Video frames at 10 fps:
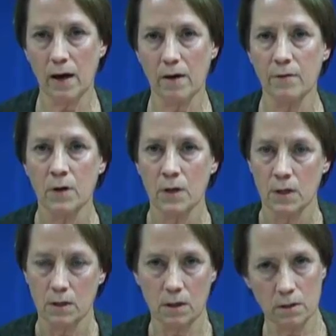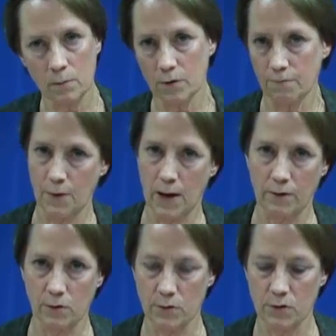have a number of
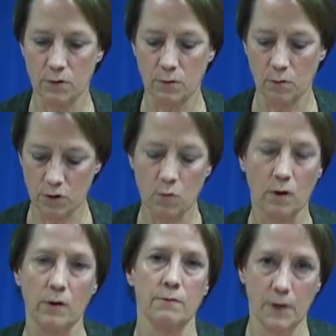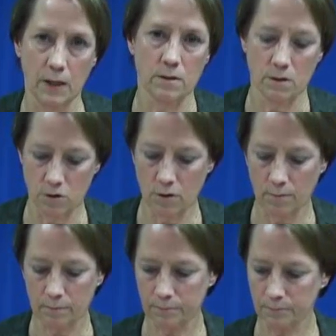factors to our advantage.